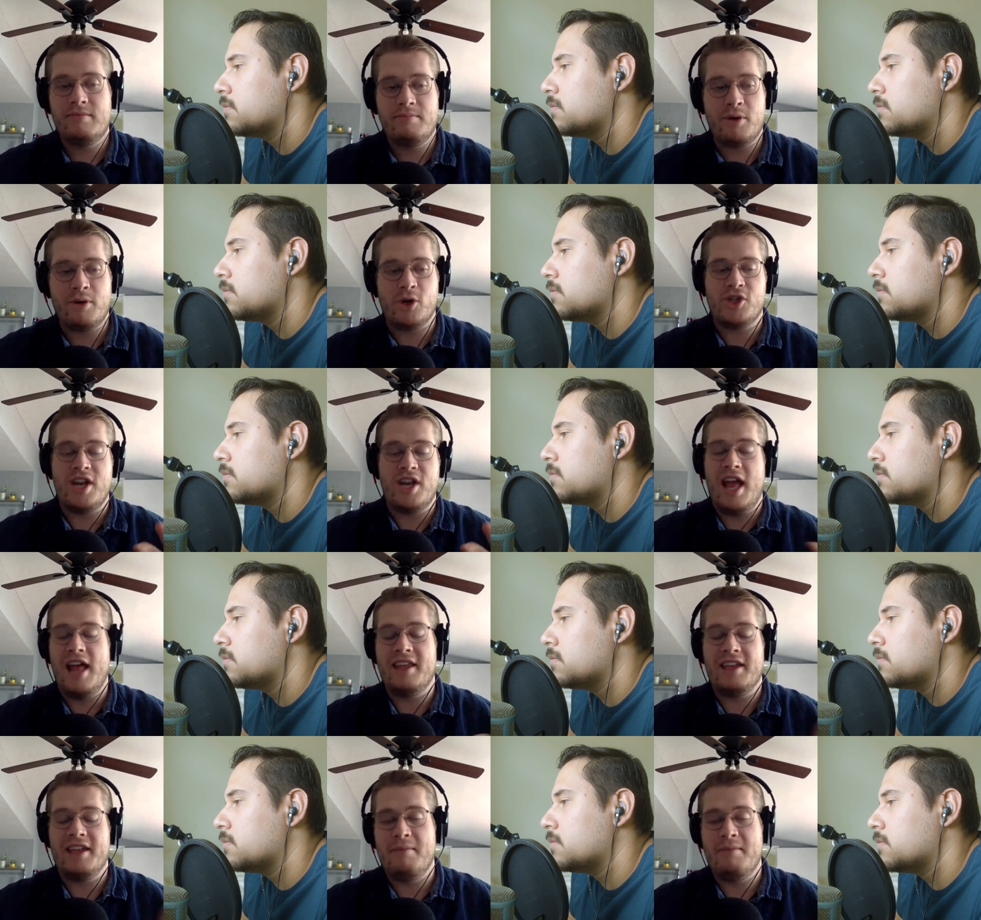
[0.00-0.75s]

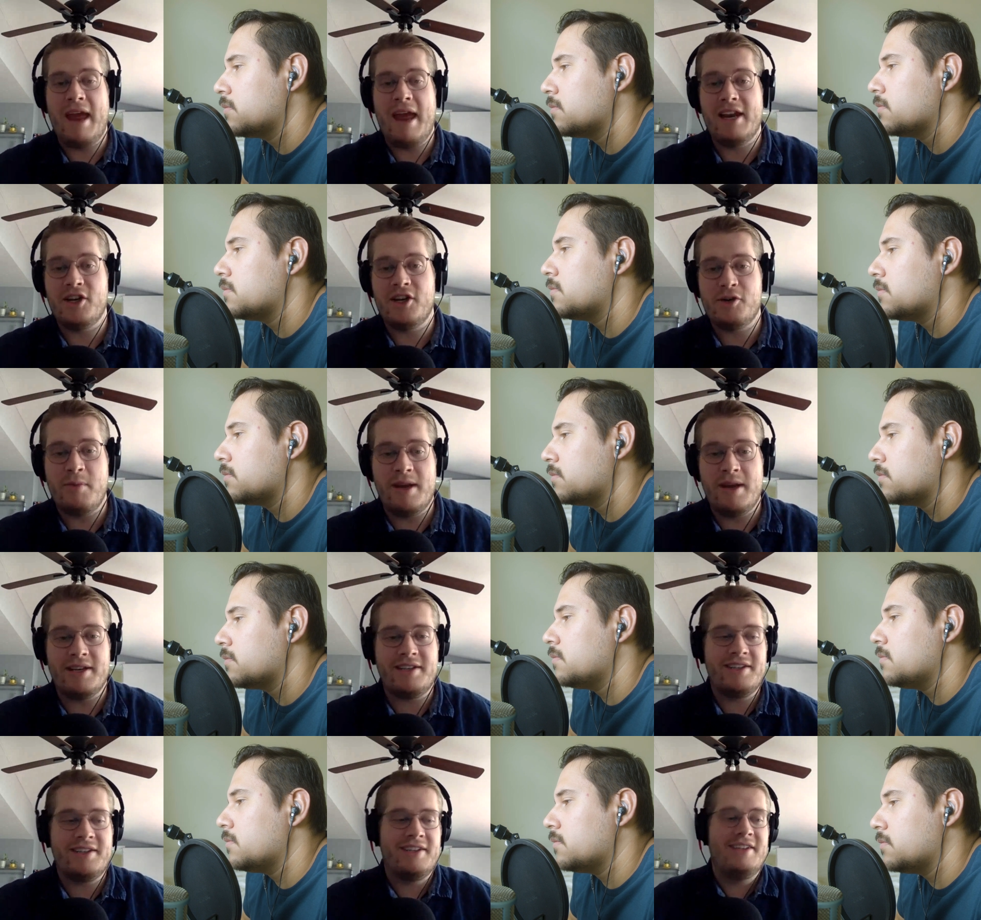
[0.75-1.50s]
Speaker 1: personality
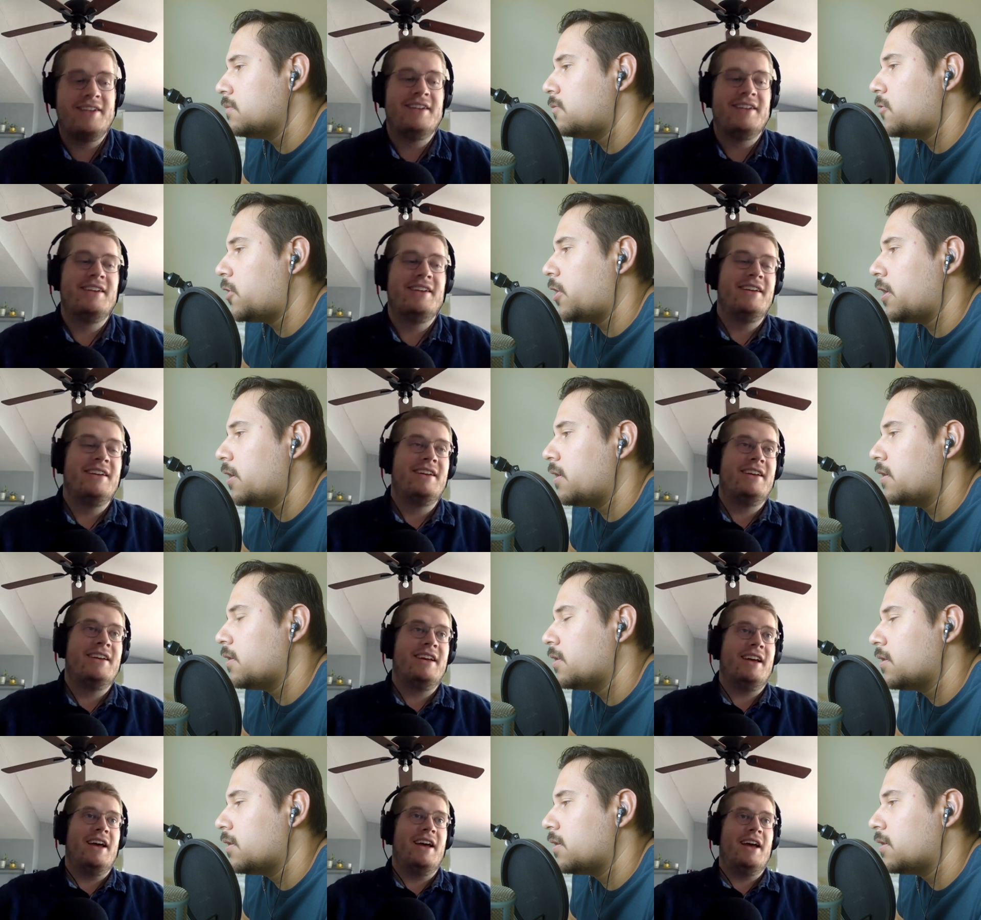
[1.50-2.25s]
management
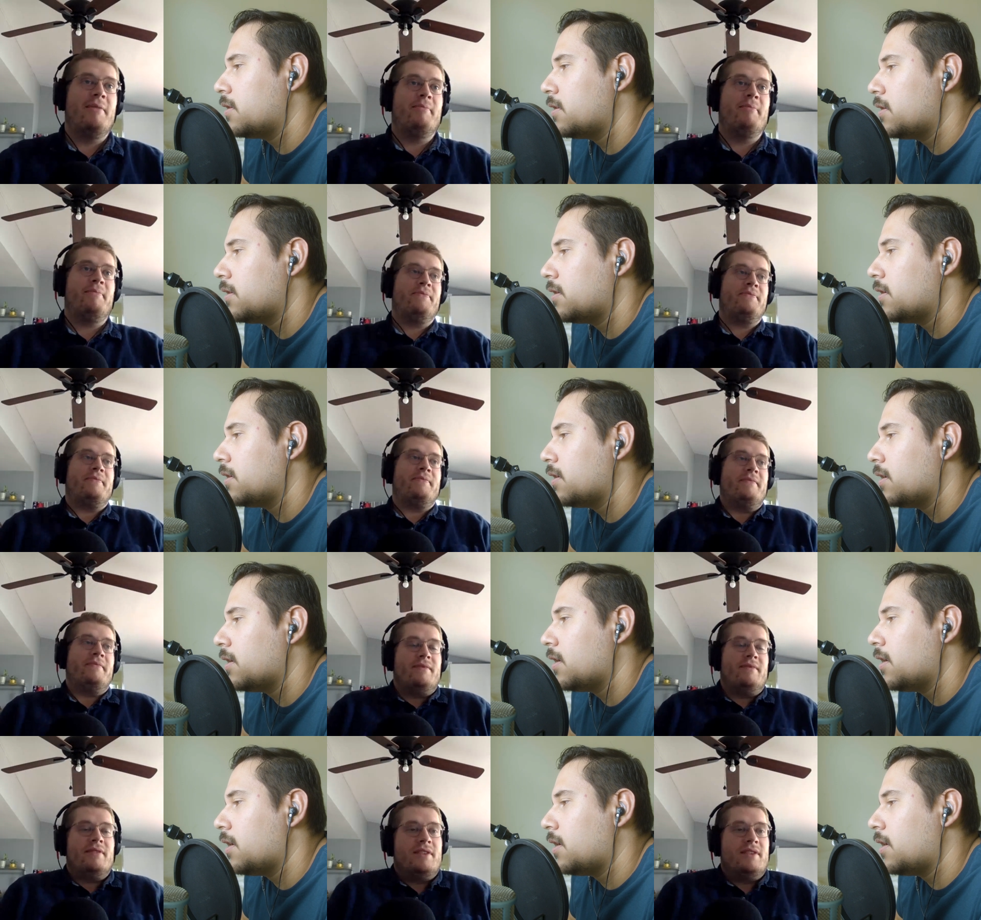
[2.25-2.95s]
right um,